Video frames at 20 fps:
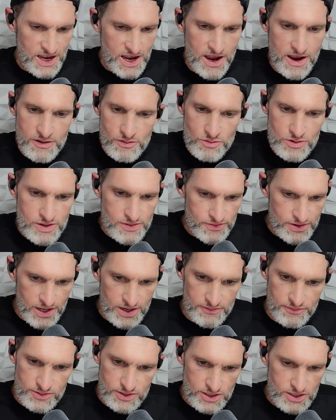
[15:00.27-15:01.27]
I don't even
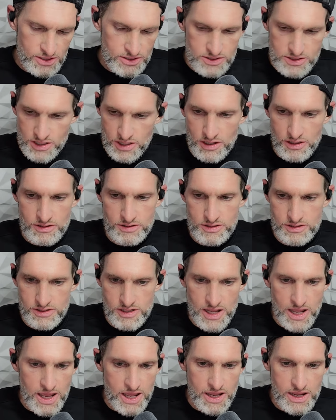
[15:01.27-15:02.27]
have to conduct
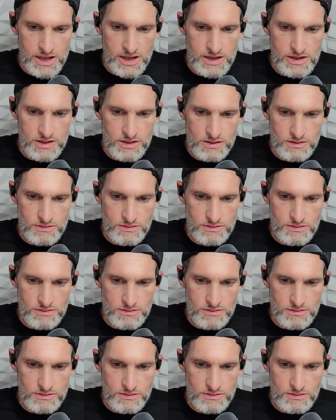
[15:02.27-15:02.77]
a